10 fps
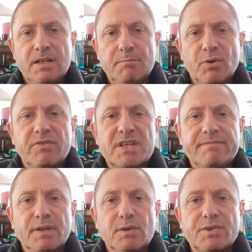But
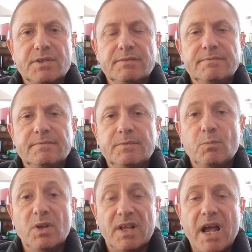Christopher Luxon
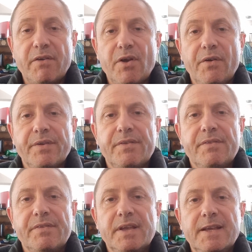will carry on
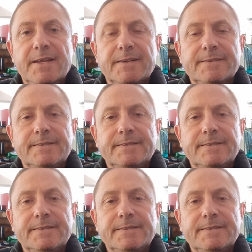the